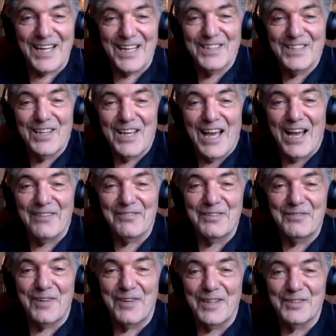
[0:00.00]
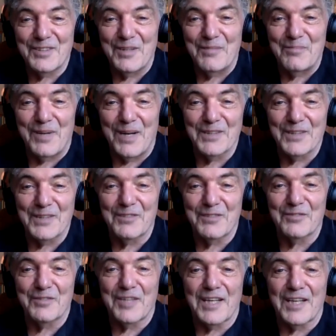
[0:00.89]
Do you have advice on
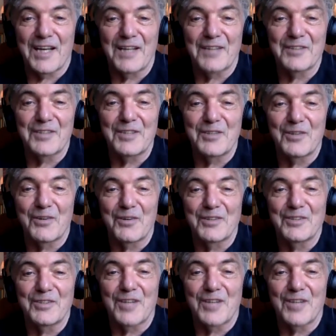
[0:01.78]
positive psychology during